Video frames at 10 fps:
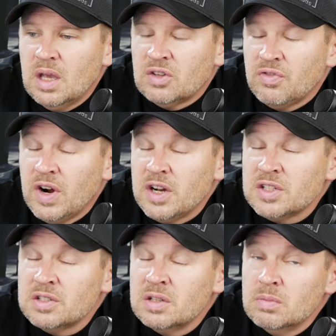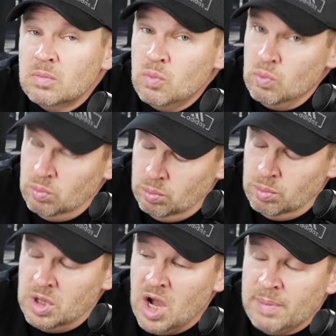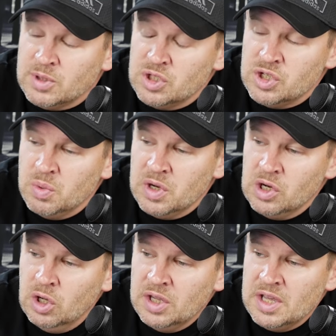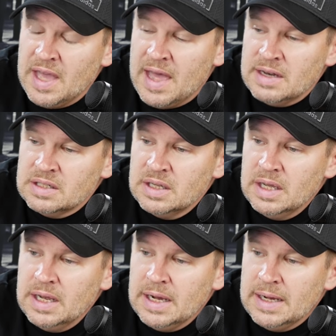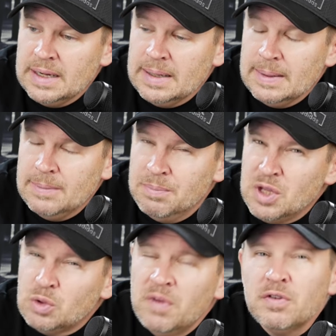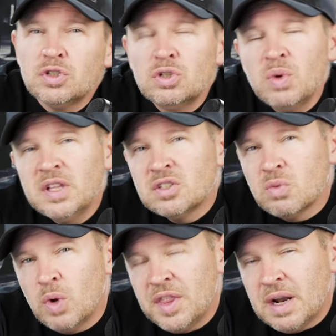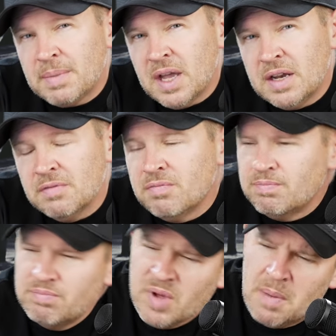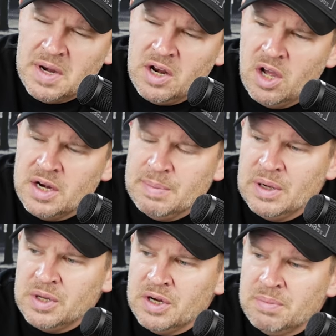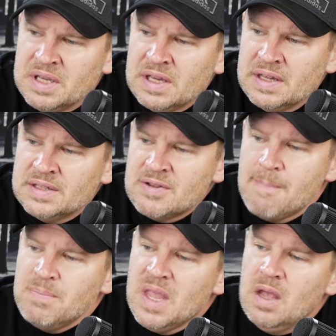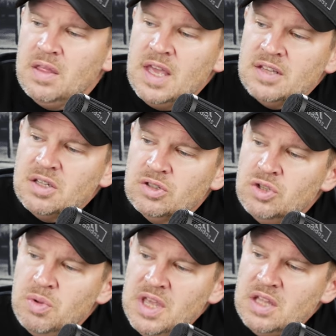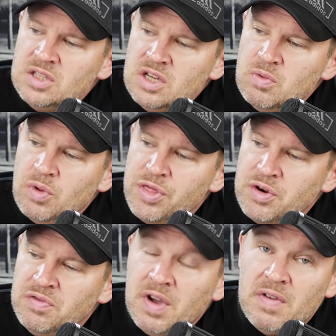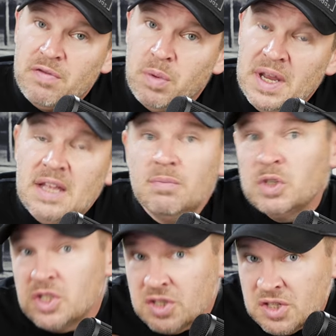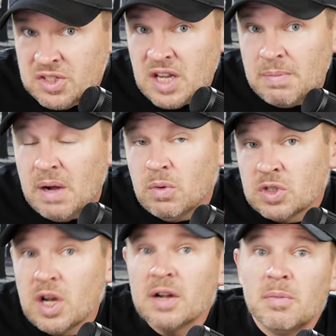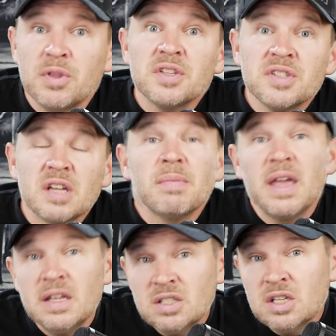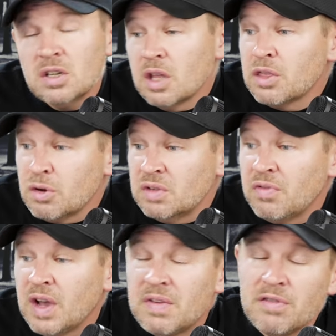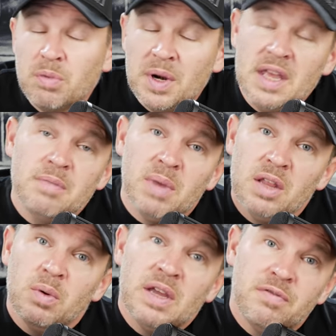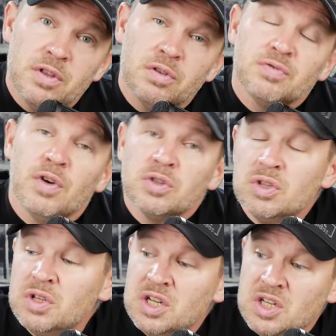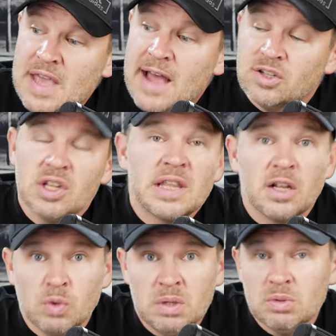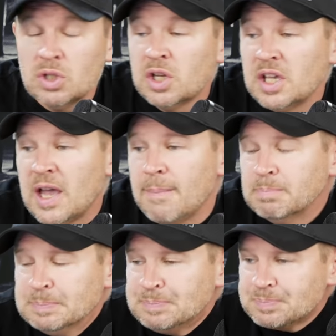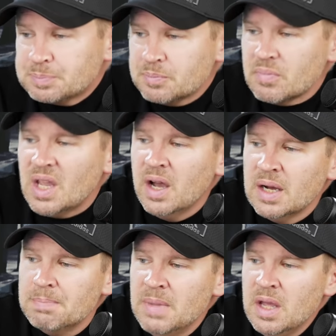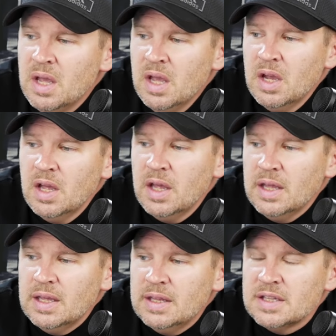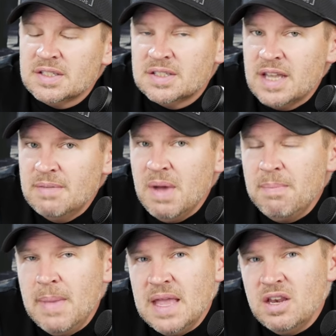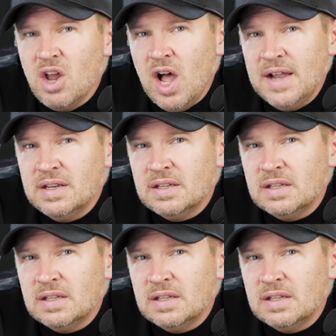as far as the options you were looking at, uh, the twenty-four twenty-eight is the one that I'm kind of humming and hawing about here, because the S L two and the eighteen to thirty-five f one point eight, which is a Sigma, we're talking about the Sigma eighteen to thirty-five f one point eight, by the way, for those folks who didn't catch that, that's what he was looking at. Um, the Sigma may not